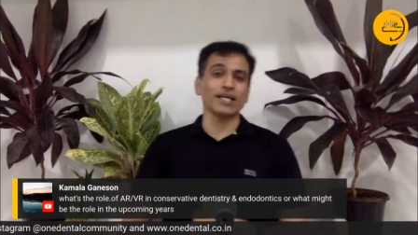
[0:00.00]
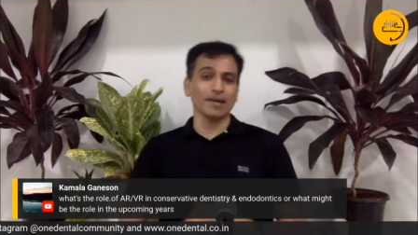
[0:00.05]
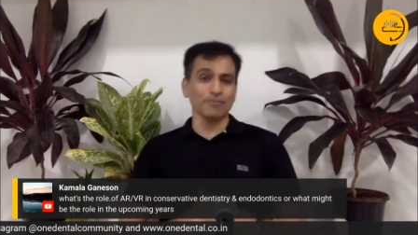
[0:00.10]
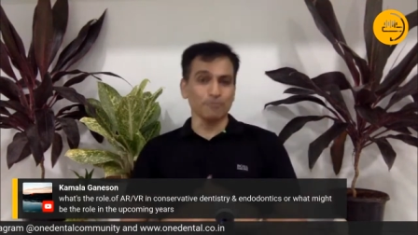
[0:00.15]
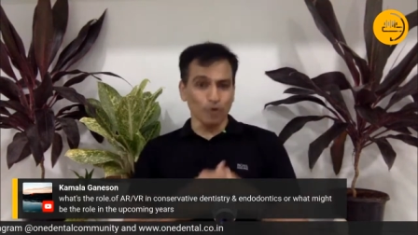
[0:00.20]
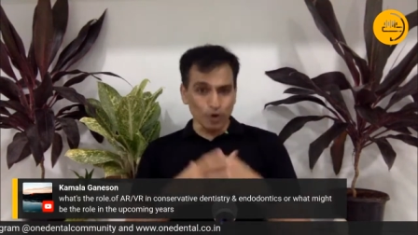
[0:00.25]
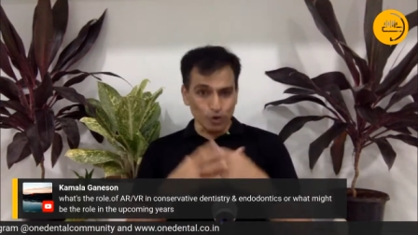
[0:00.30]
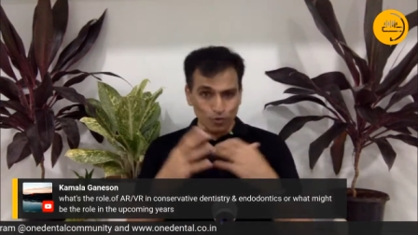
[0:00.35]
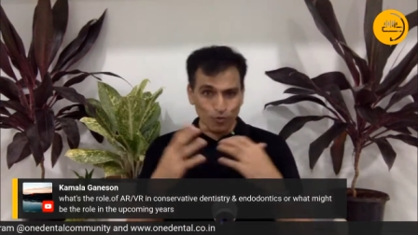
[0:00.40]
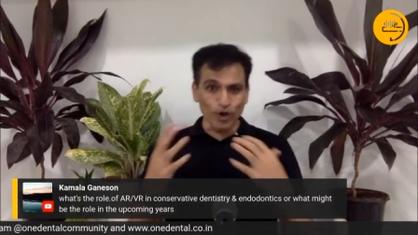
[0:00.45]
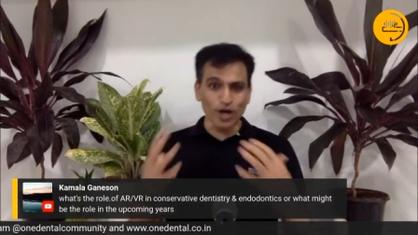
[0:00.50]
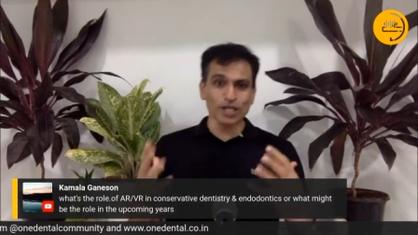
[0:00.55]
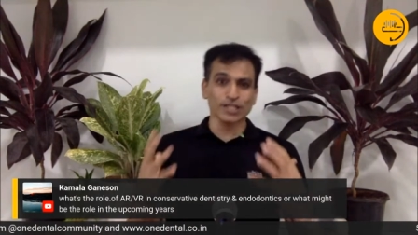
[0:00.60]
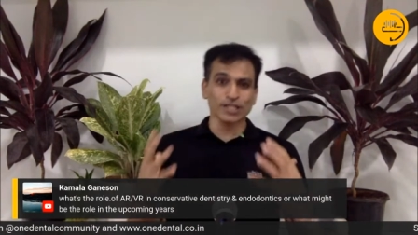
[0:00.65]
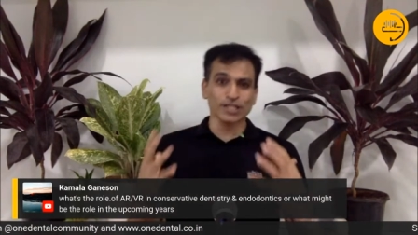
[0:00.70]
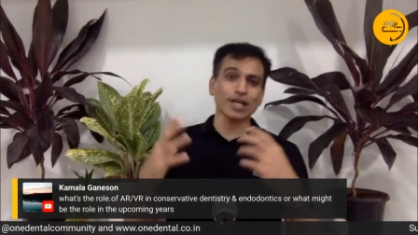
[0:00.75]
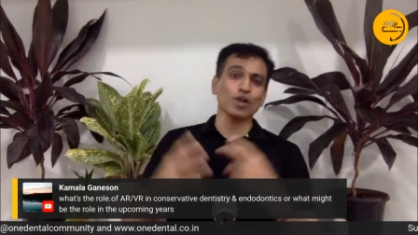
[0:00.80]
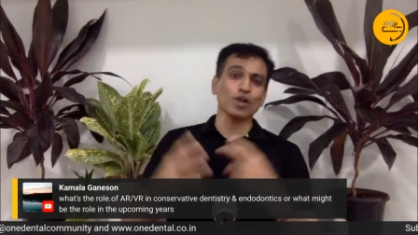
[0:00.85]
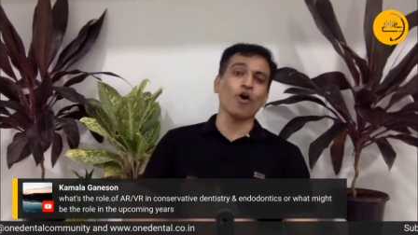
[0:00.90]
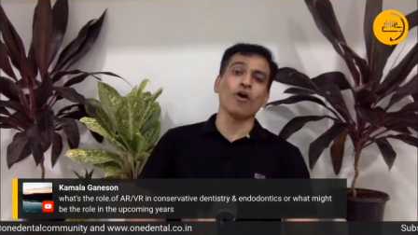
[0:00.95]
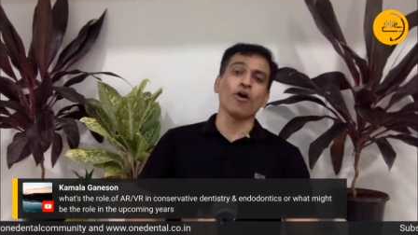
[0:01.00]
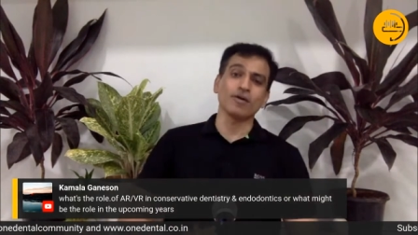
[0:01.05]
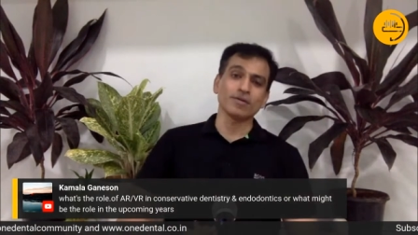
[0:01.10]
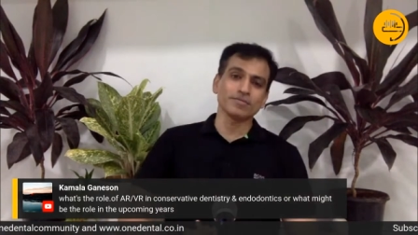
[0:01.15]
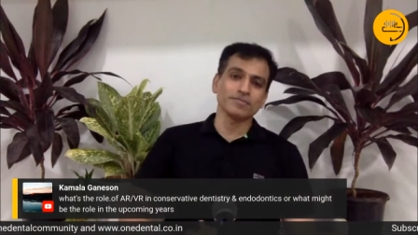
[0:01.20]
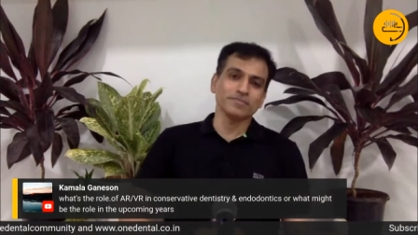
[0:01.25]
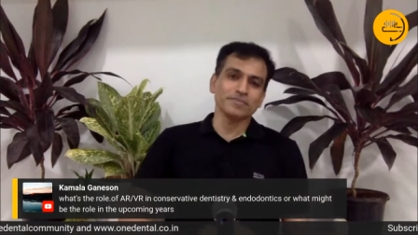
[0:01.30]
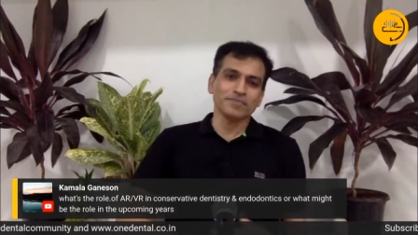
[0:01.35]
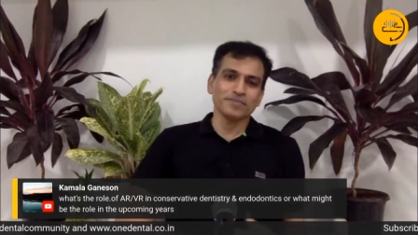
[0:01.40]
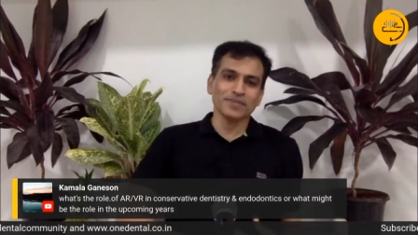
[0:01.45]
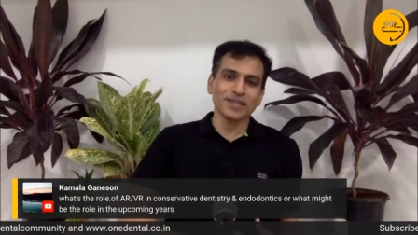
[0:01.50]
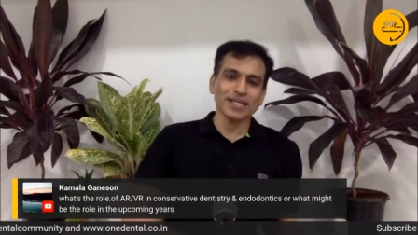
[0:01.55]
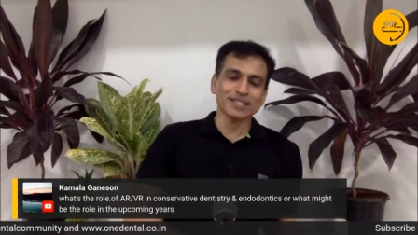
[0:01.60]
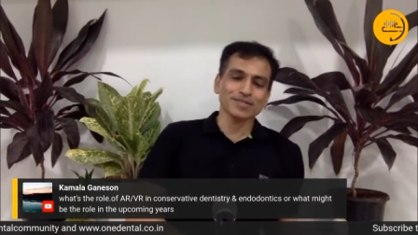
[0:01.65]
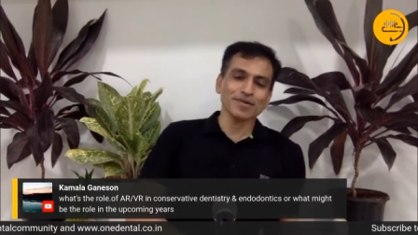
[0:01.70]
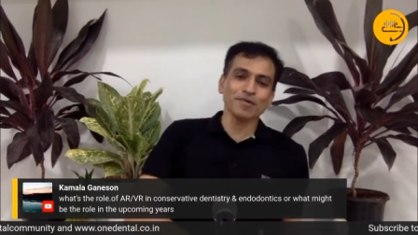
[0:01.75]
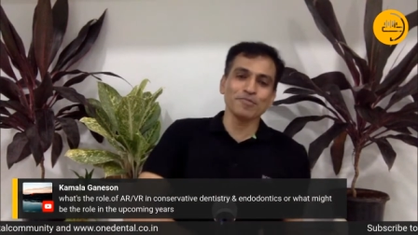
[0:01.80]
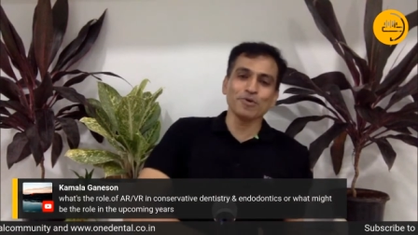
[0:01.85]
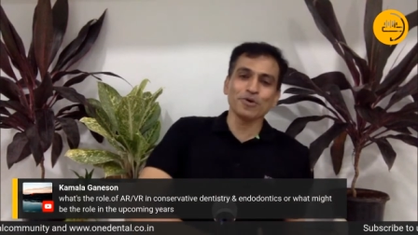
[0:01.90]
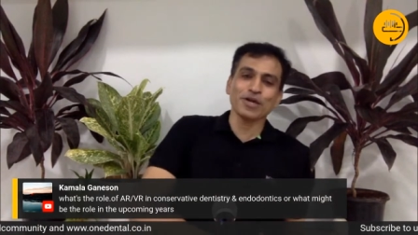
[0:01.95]
I want to work that long.
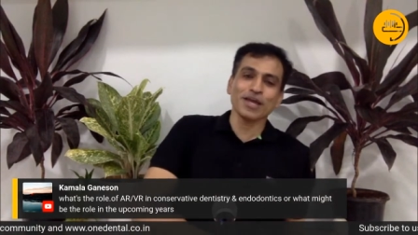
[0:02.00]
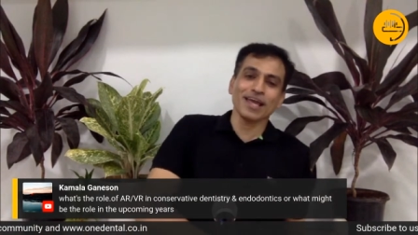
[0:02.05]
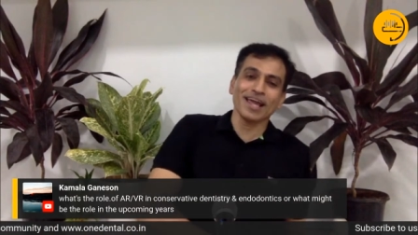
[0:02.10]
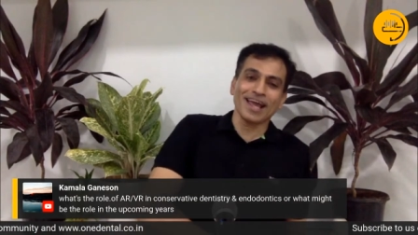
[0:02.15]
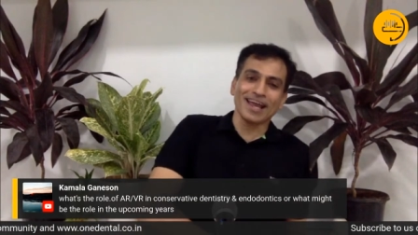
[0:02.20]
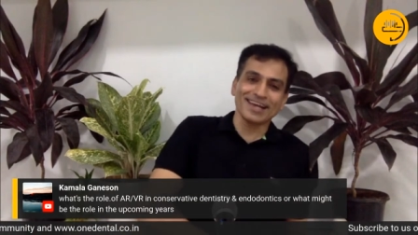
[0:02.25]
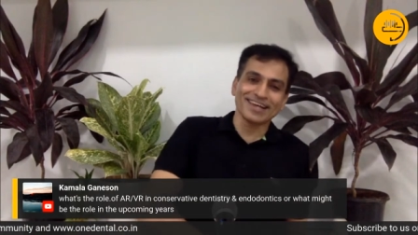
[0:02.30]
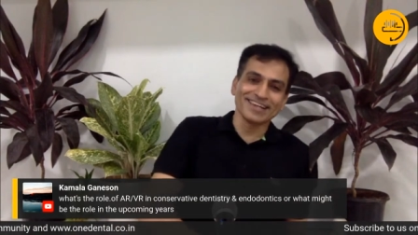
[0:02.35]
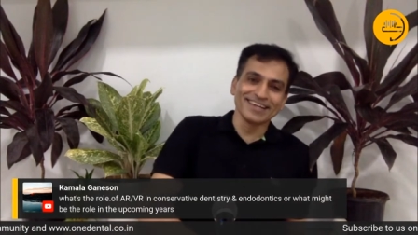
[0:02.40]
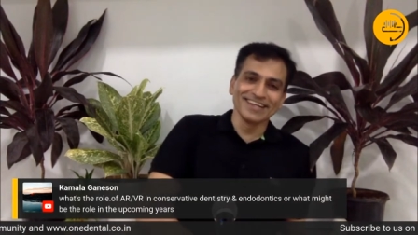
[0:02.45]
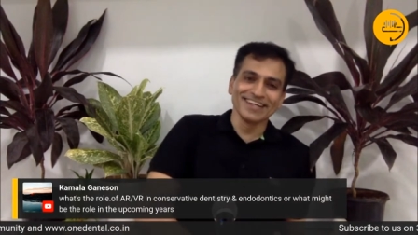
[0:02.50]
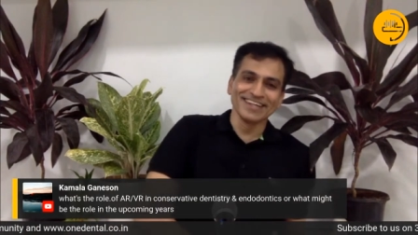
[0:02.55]
That's what I'm looking at.